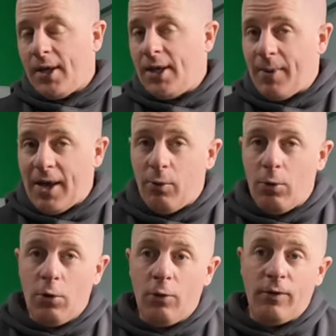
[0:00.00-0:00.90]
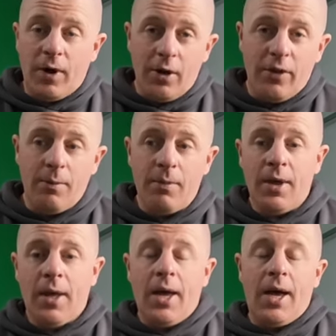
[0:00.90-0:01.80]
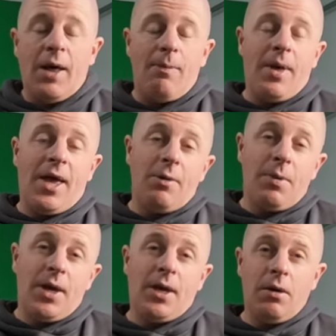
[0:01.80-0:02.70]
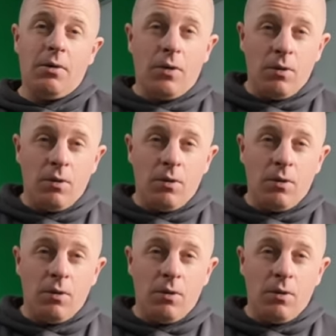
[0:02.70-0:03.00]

eBay will follow them and maybe